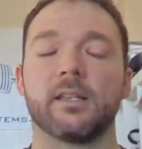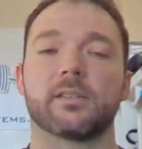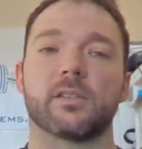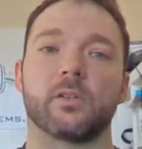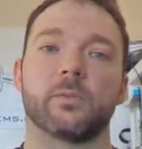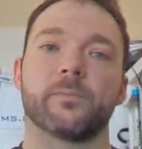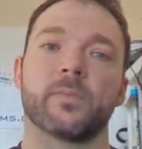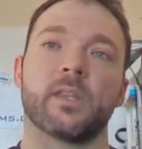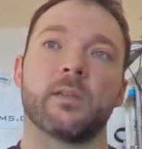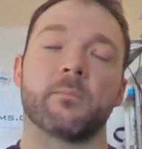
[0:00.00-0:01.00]
So
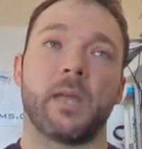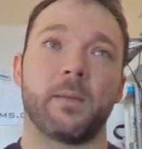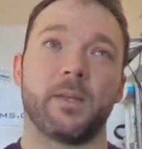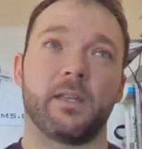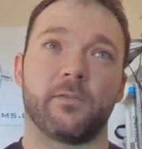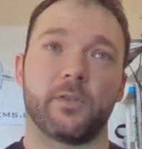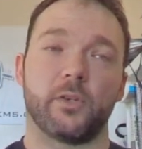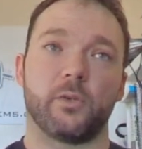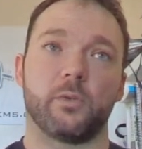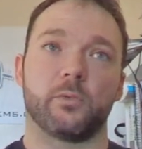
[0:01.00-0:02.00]
maybe if
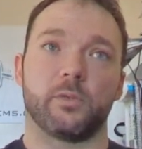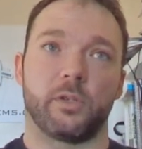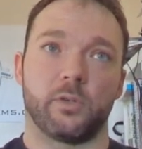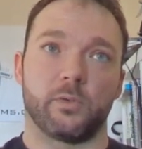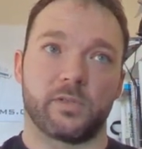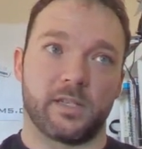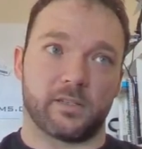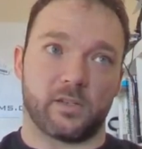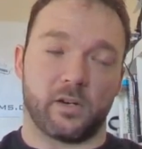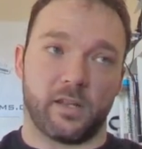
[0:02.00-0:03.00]
you used it
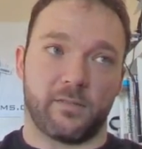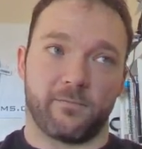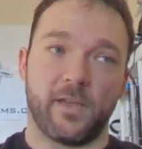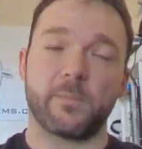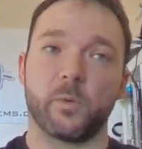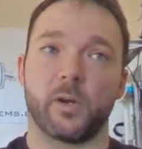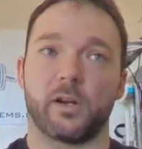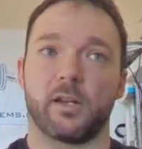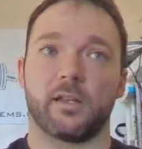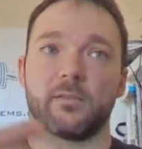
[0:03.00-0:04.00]
starting in
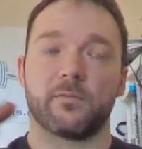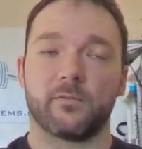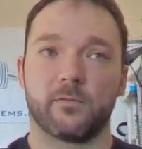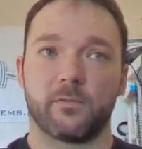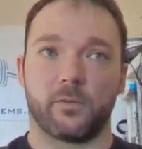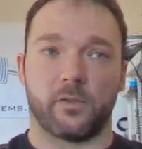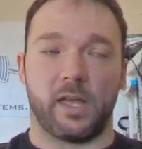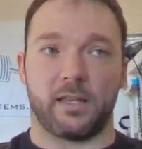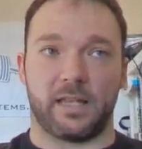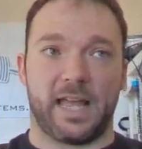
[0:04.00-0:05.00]
February for
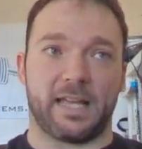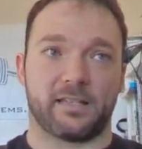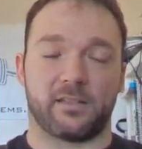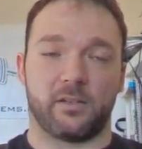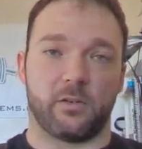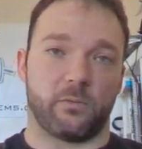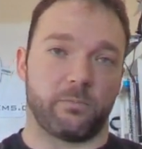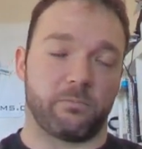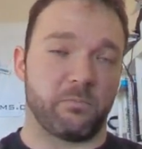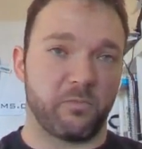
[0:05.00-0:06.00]
that last, you know,
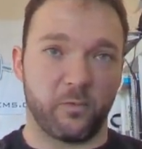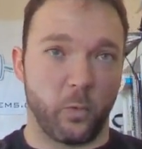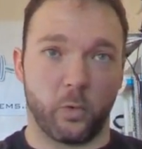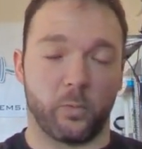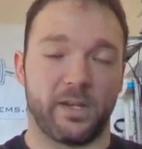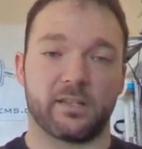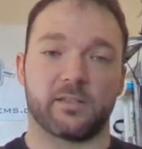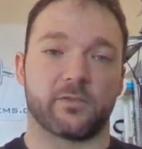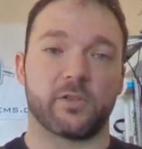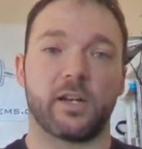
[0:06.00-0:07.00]
four weeks
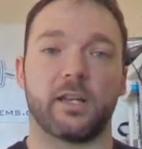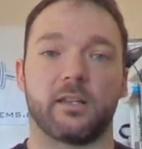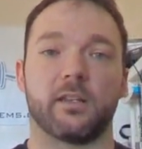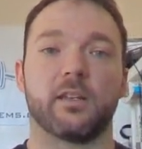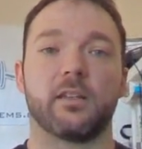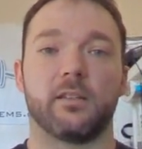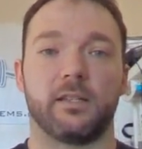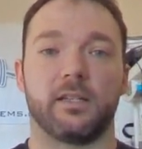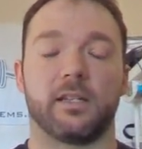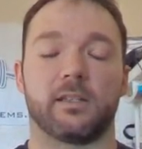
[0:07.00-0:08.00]
of training
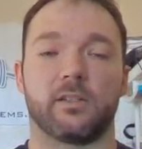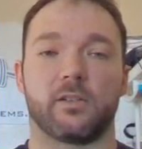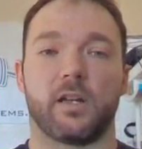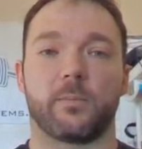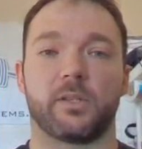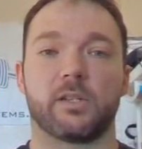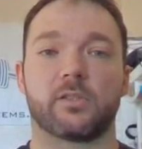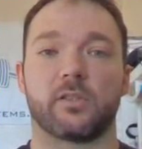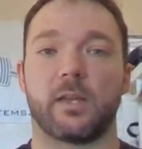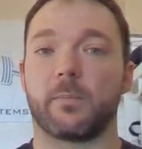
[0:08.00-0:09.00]
leading into your
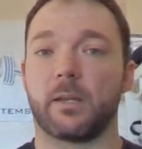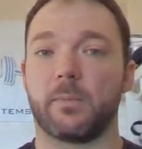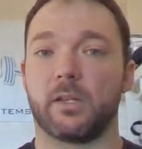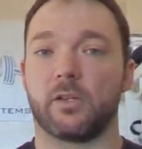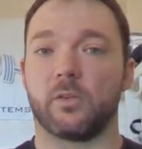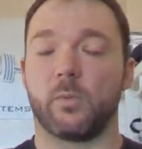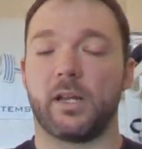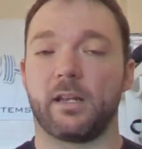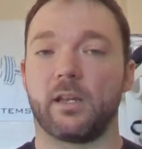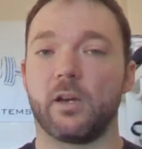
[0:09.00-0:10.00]
competition, that might be a good
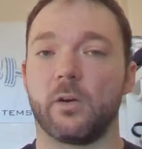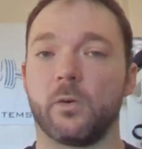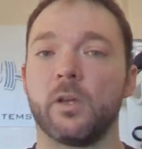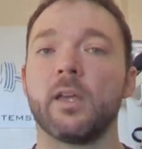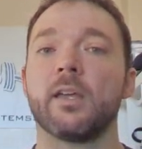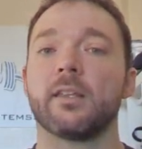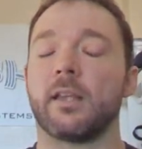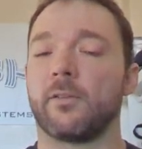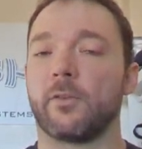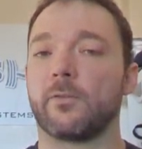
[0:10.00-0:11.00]
way to go.
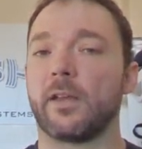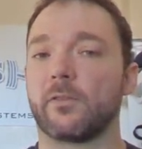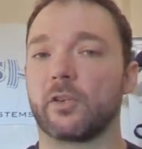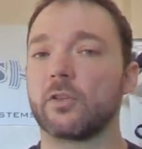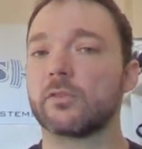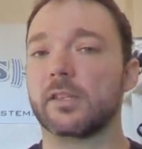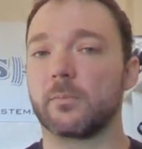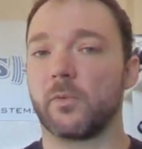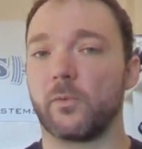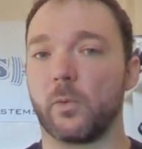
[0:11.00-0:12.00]
Now, if you've never used
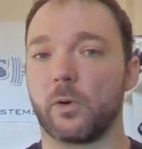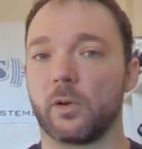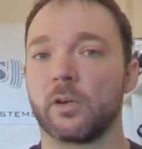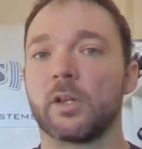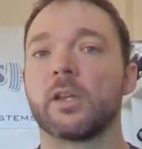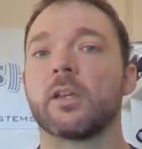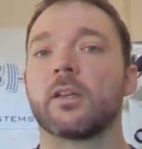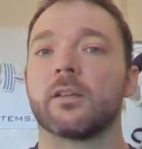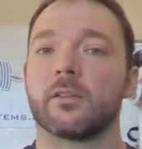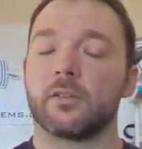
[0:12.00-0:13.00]
it before,
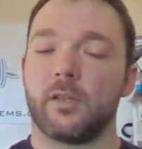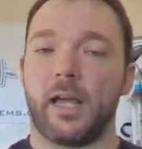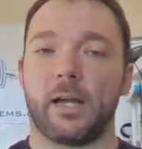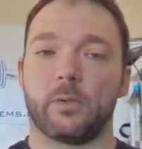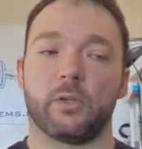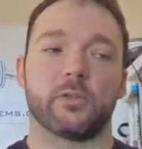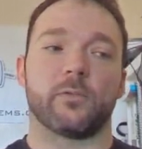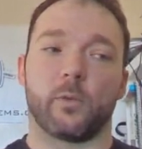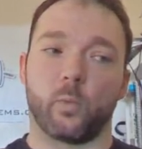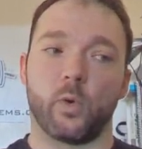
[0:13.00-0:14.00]
I would use
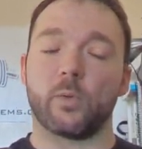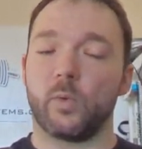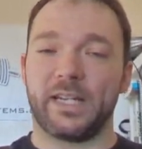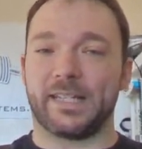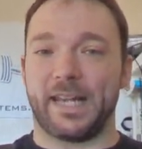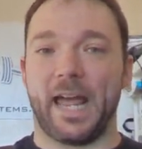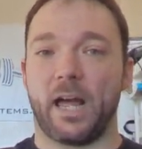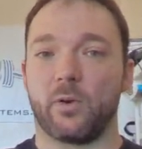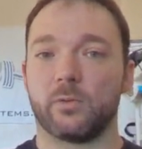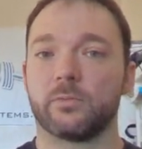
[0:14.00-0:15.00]
it for one week
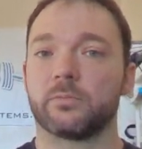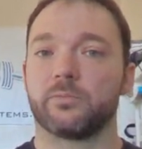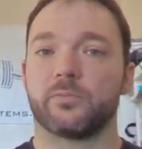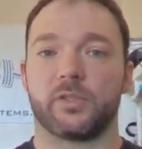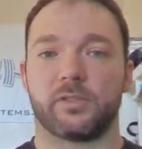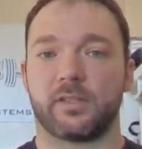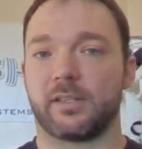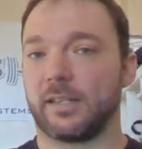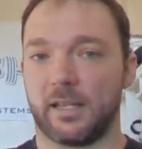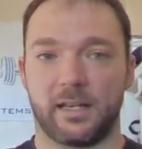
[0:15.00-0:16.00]
now. Just
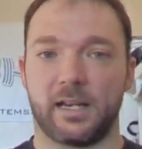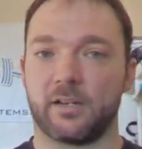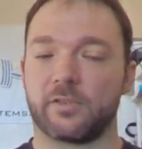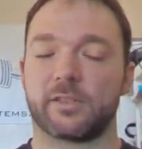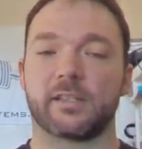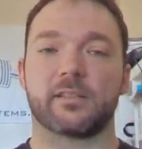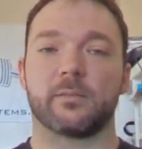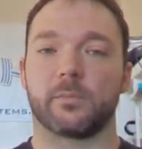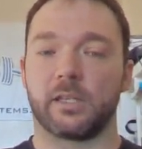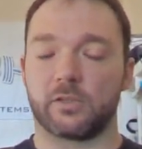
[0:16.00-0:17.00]
get it out of your
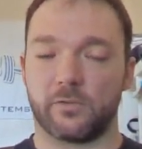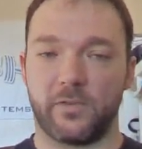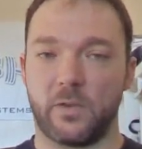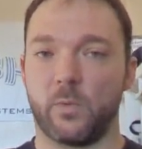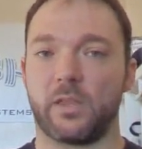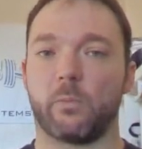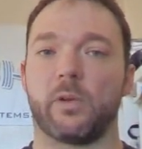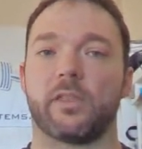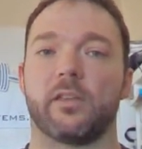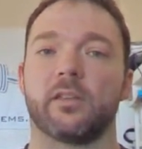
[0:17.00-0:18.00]
system, get your feet wet
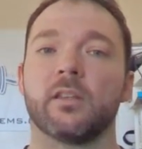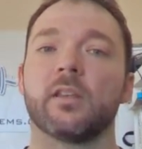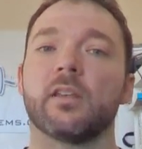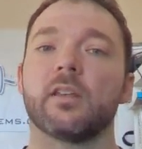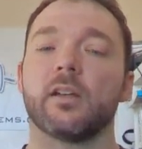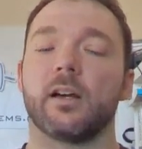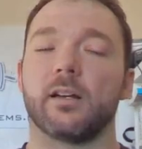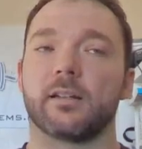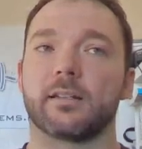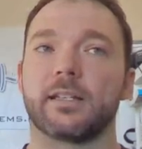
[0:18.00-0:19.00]
with it,
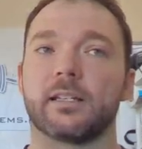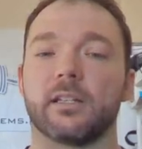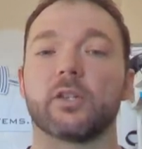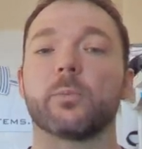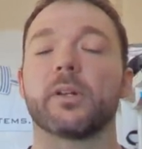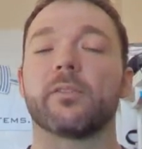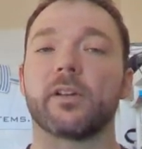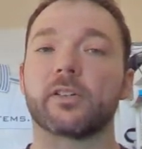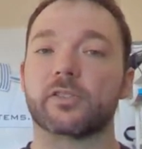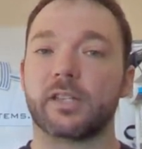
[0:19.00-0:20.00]
uh, get a little bit of
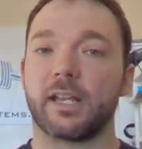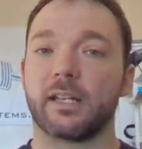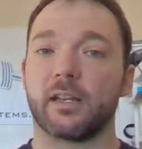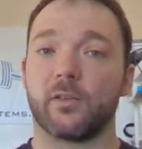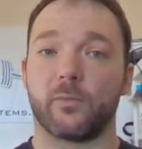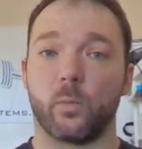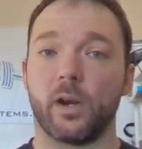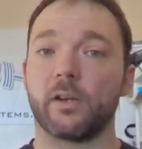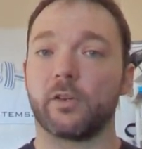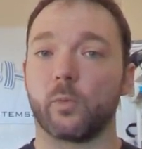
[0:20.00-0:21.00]
understanding of
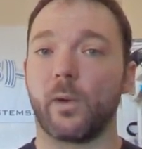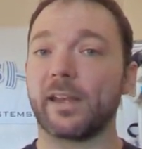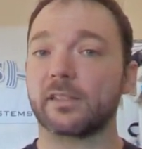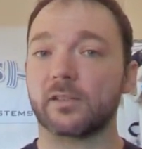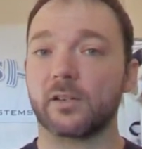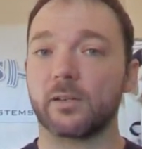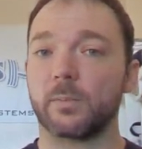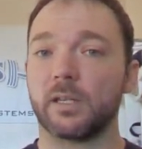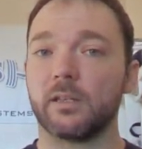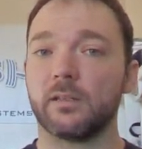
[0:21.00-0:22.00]
where your weights are going
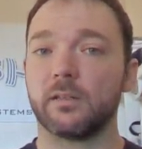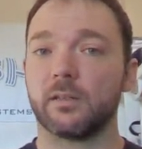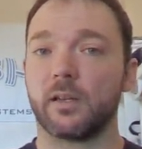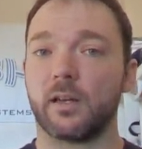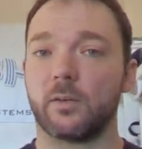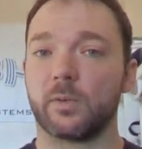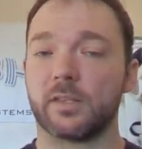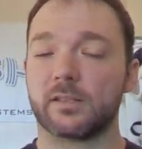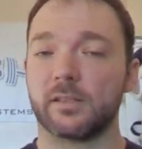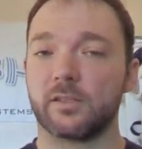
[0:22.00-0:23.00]
to be uh, with
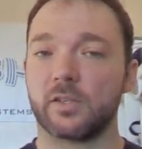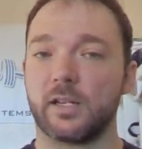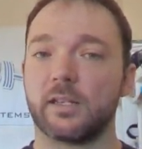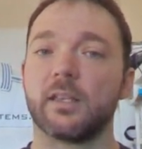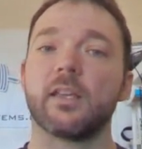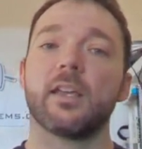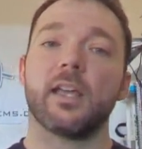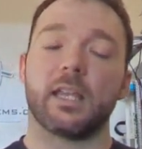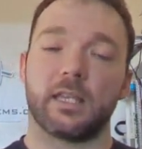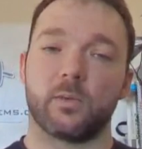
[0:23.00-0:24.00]
the slingshot,
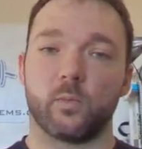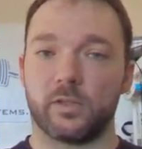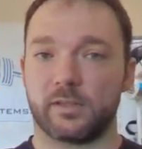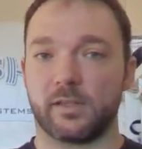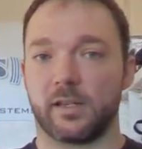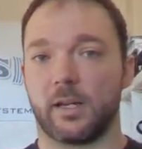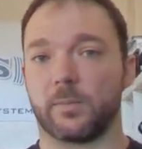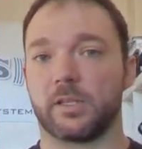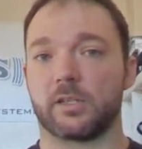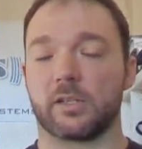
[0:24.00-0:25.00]
and then once the
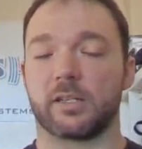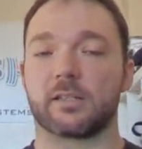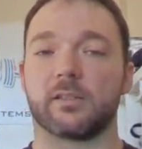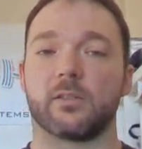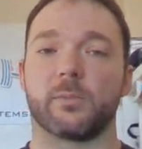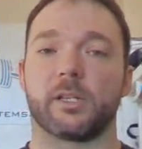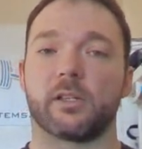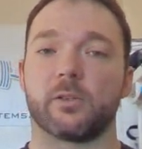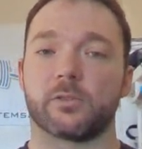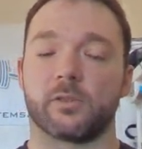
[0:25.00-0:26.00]
competition gets a little bit
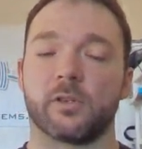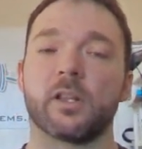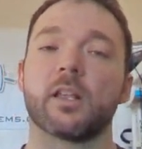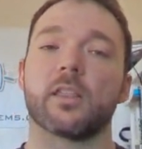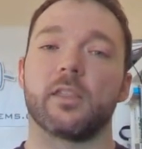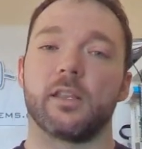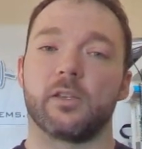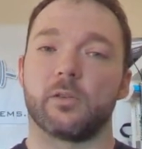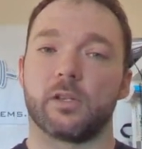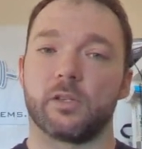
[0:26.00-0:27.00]
closer, then
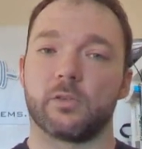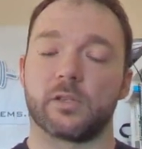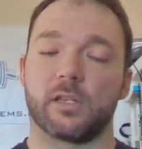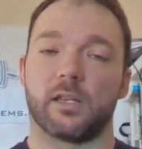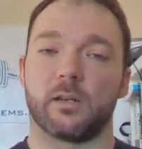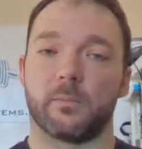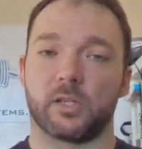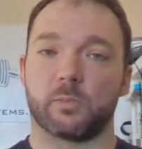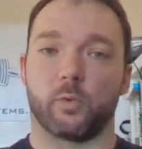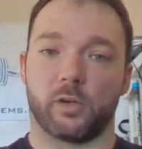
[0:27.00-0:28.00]
you can use it in a
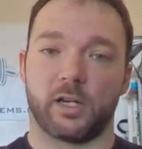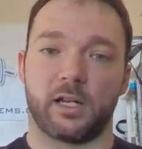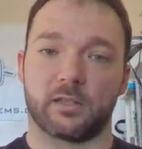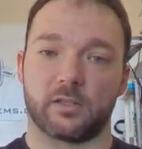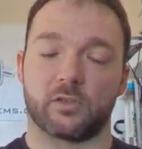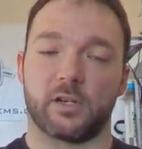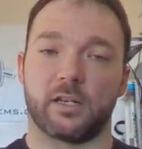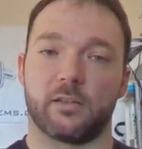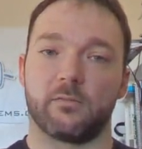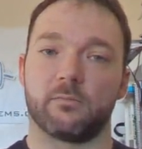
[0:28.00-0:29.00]
much more
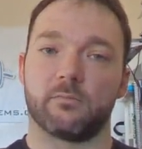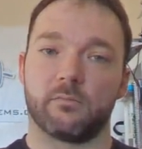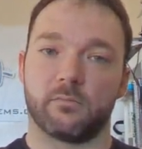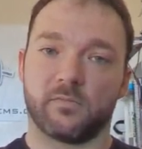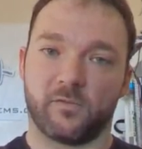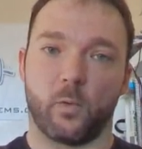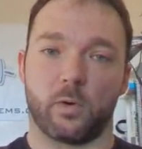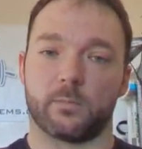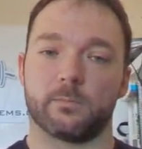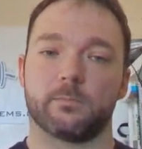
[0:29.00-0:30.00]
concentrated
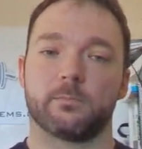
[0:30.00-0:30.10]
form.